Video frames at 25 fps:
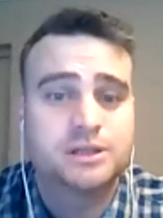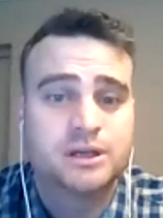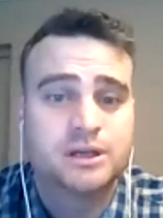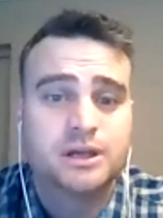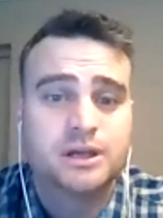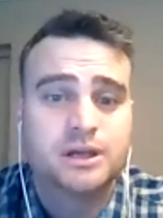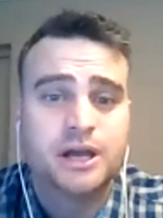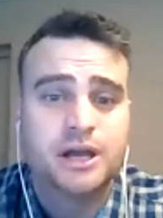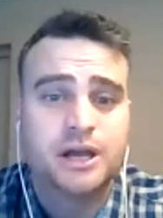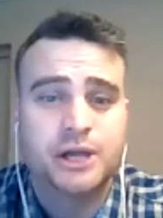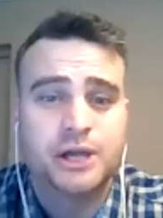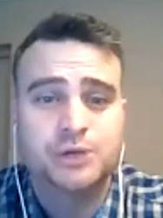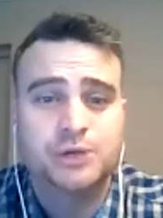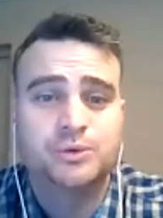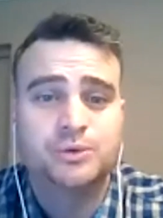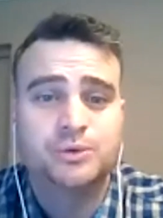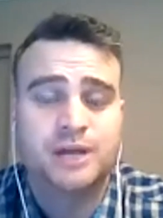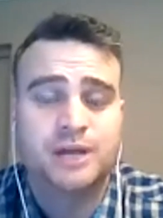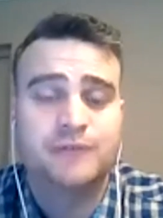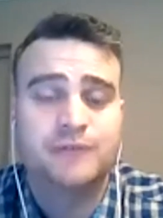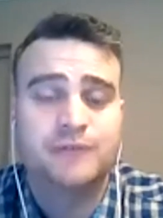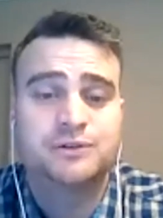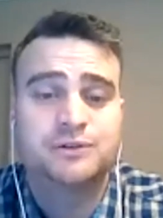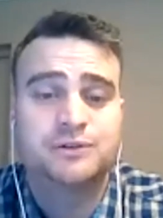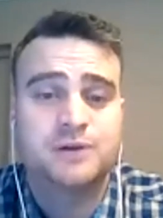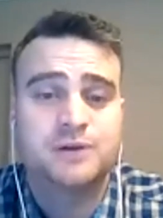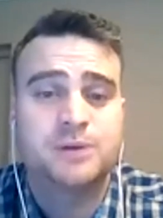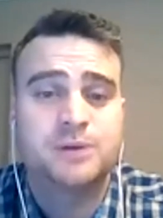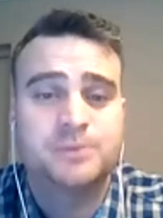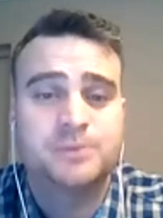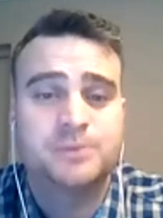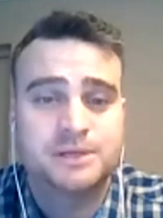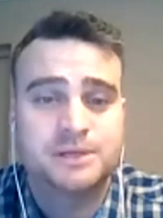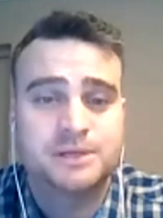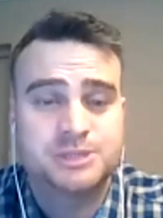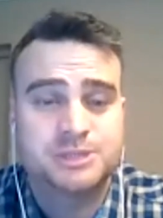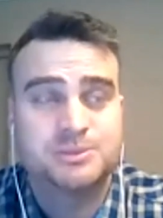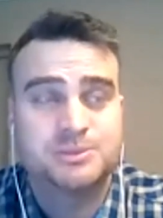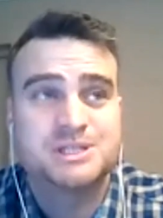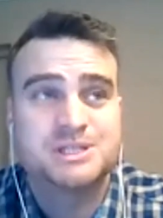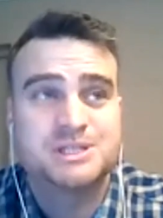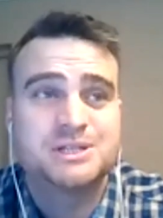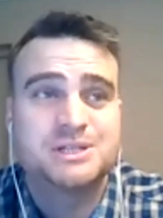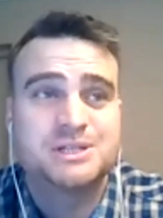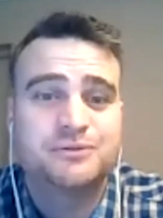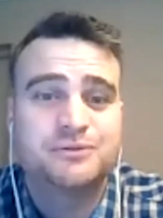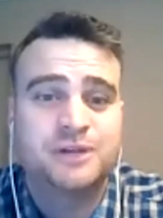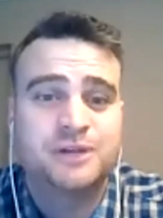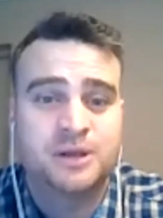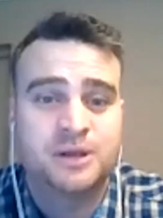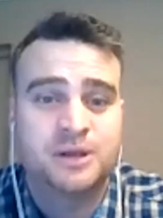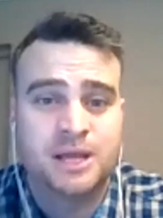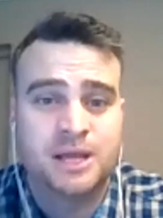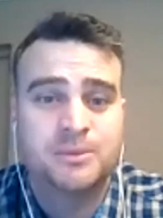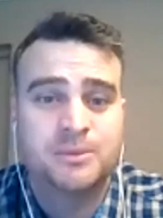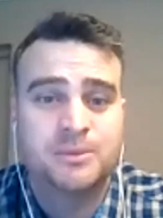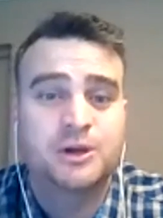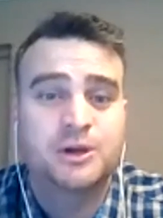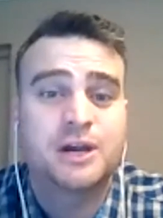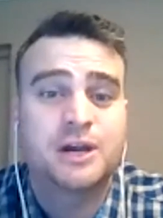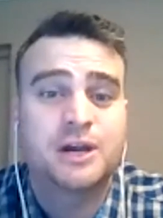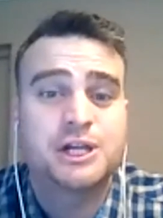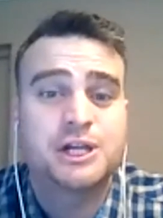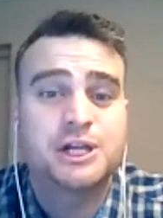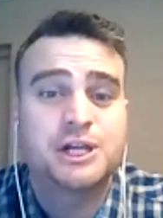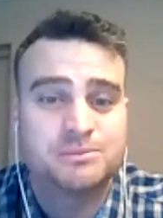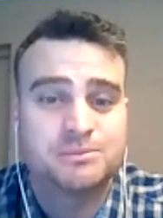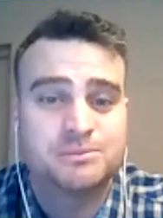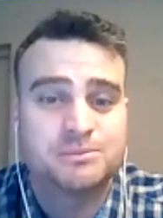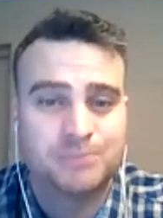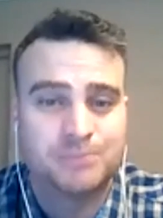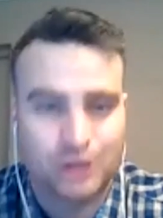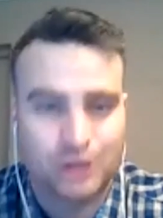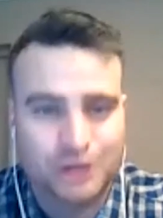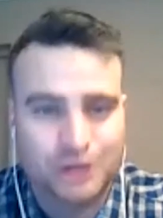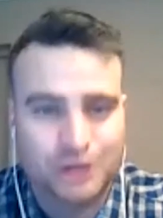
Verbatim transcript: And you would have to open a specific immigration blocked